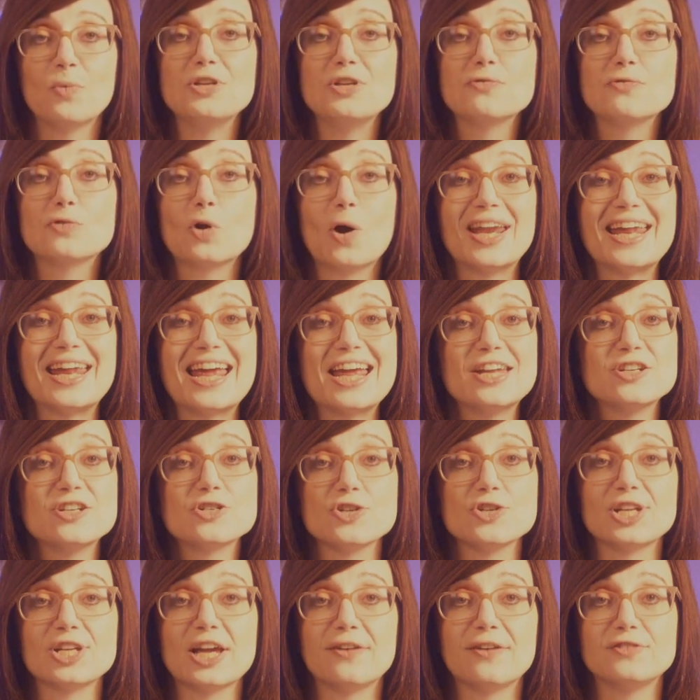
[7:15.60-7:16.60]
When you've got an
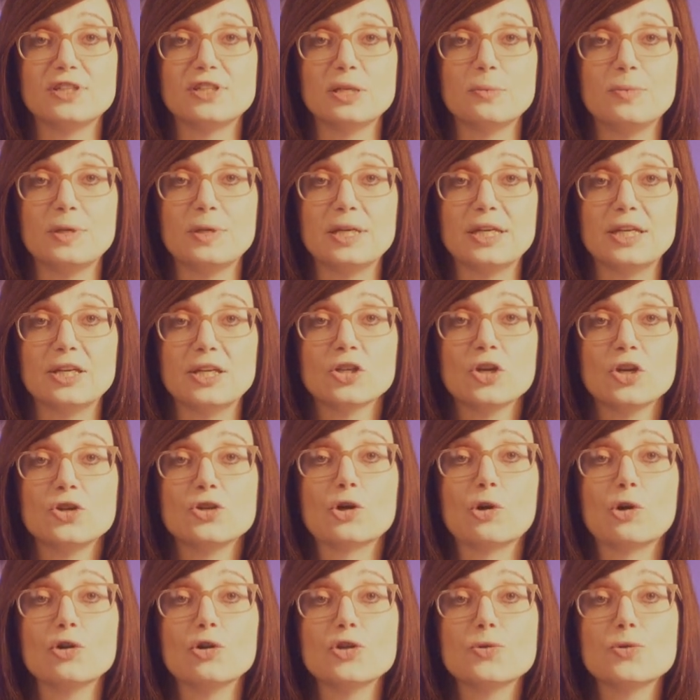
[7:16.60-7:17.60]
injured F D P,
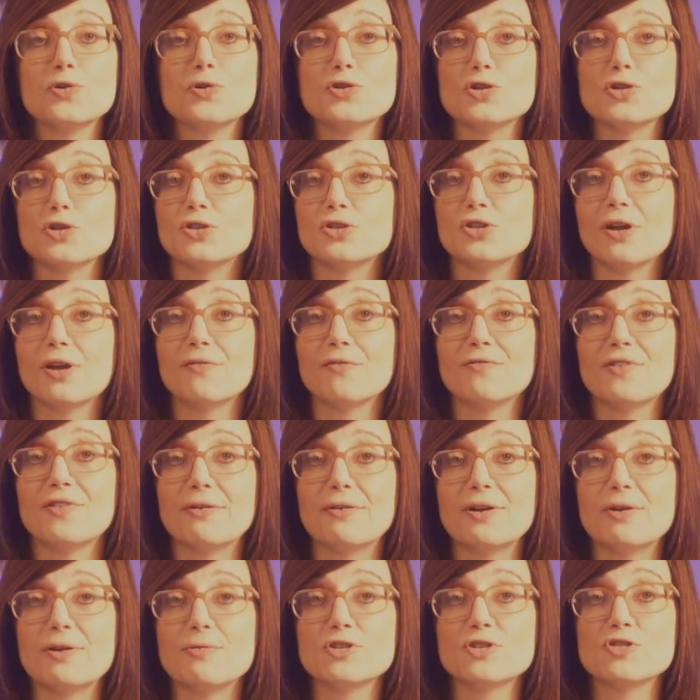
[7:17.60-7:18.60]
you're going to produce
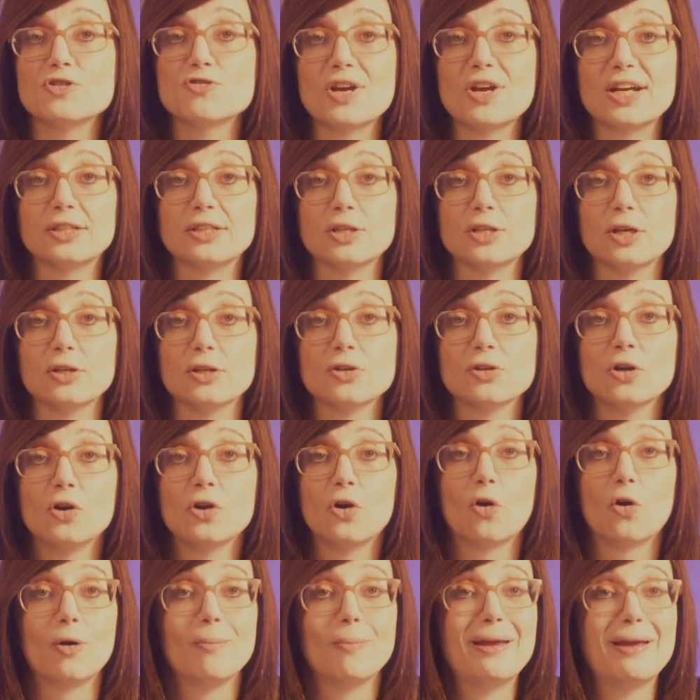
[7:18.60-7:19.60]
very restricted
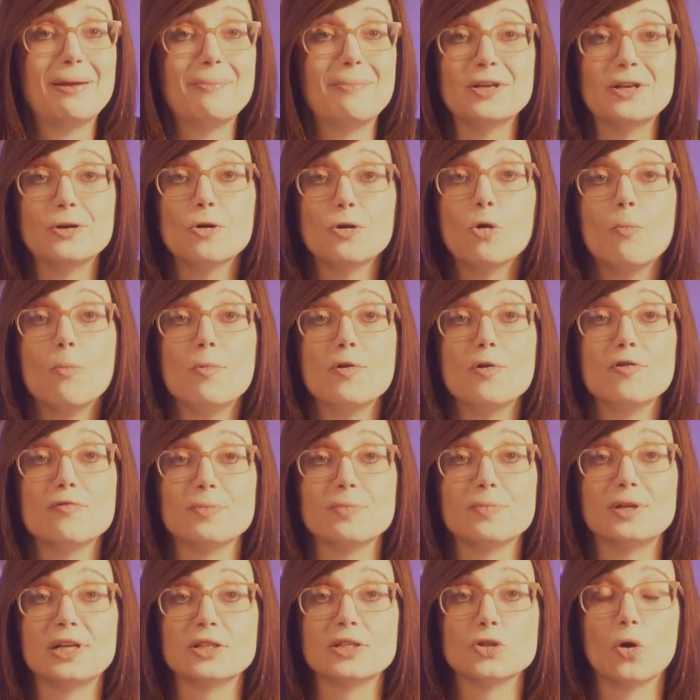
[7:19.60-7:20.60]
or maybe no
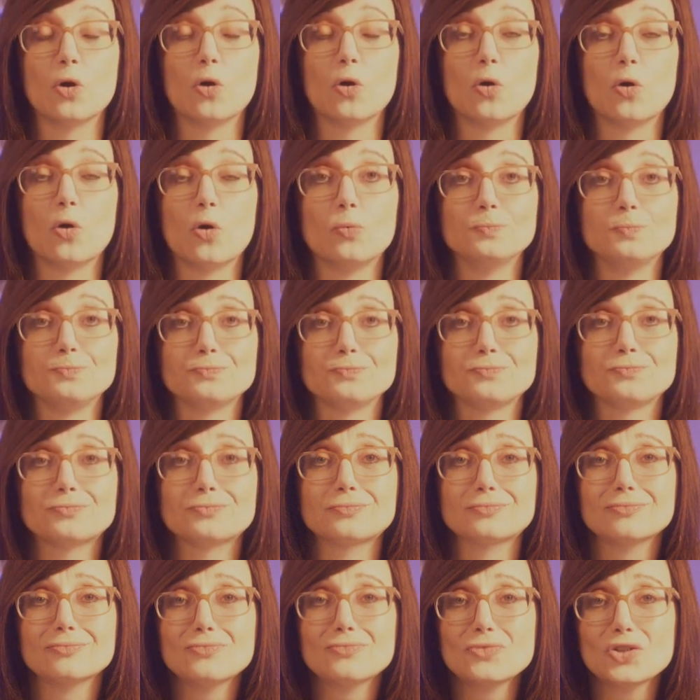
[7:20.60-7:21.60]
movement at all.
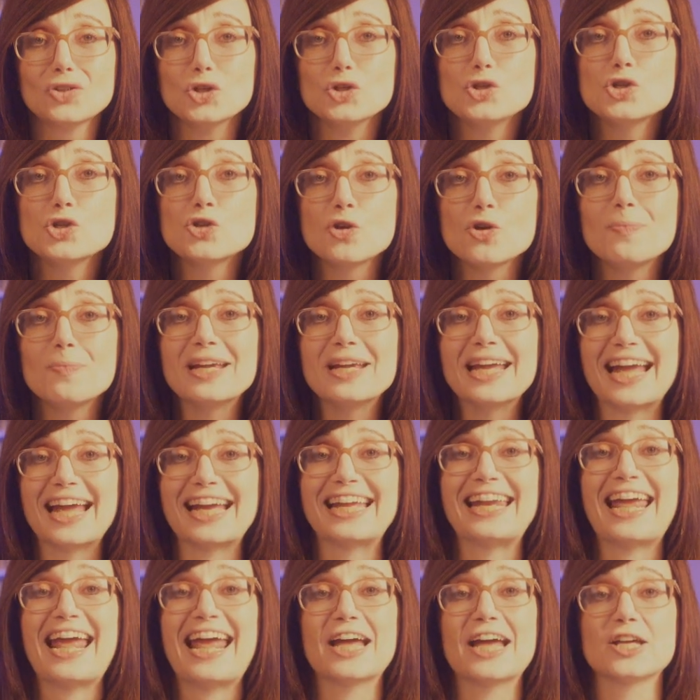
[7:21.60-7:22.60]
You should be
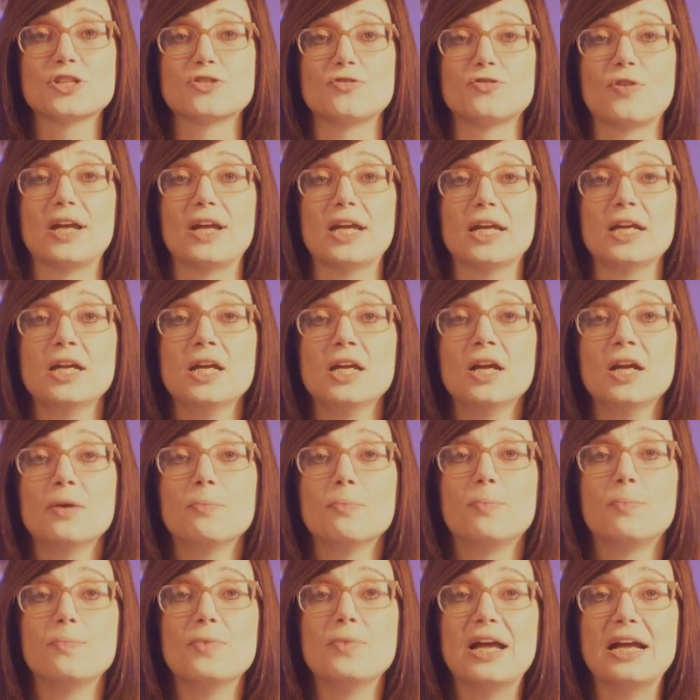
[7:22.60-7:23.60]
getting an x-ray
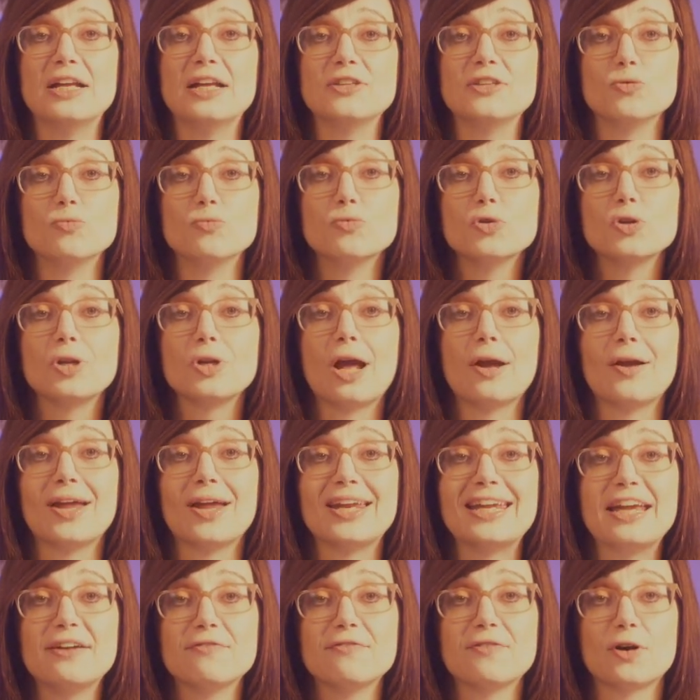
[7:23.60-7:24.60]
uh, to rule out
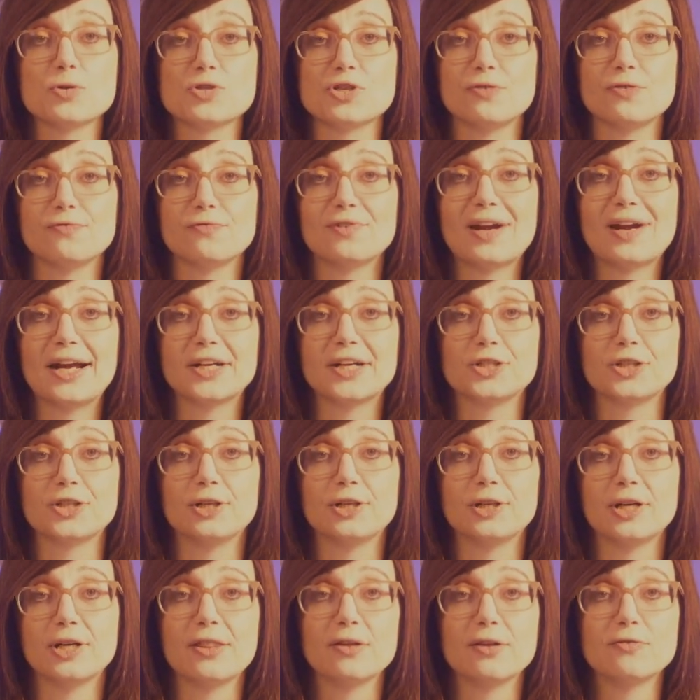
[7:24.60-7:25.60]
an avulsion
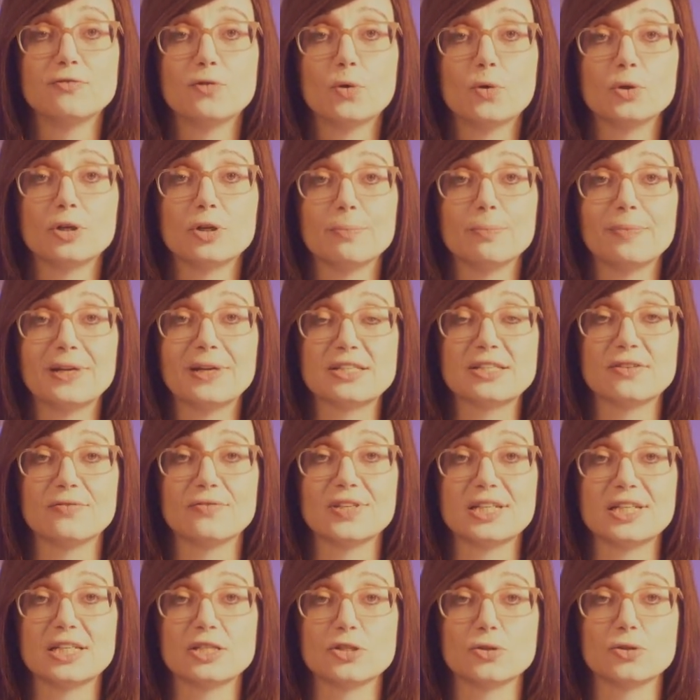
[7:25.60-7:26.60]
fracture at the volar base of
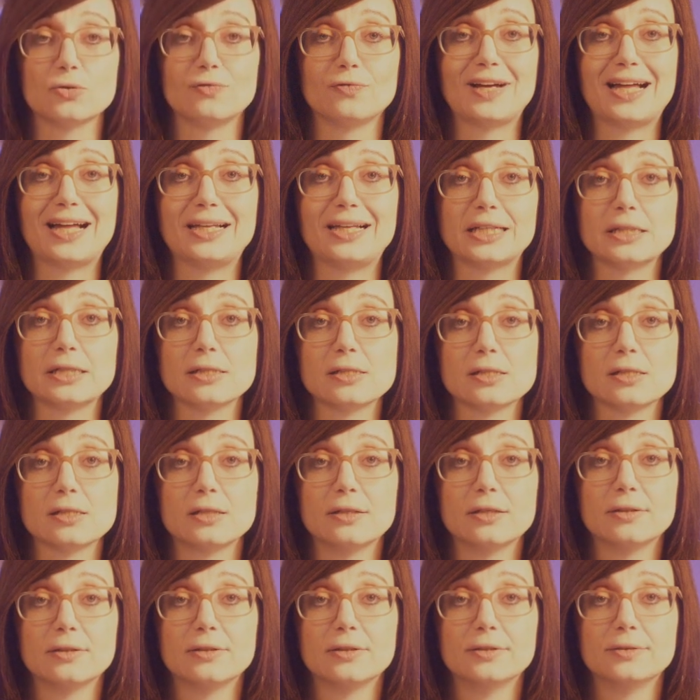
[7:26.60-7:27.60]
the distal phalanx.
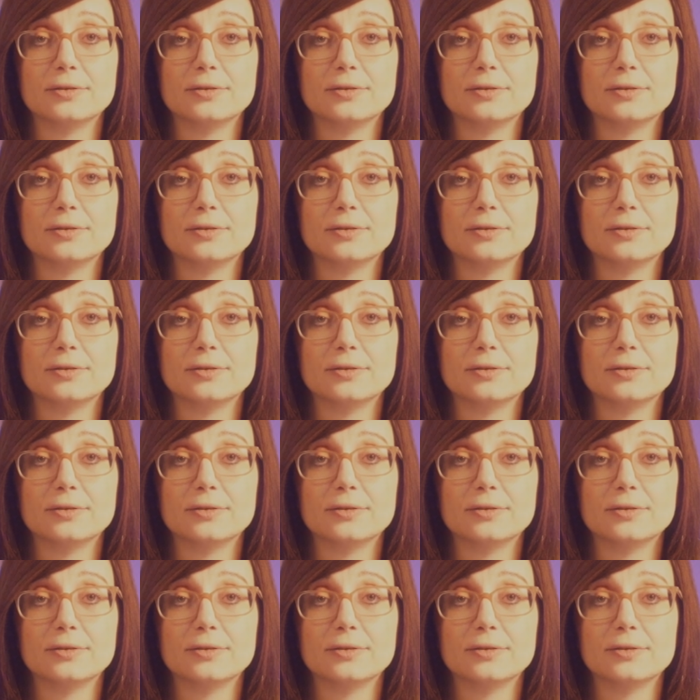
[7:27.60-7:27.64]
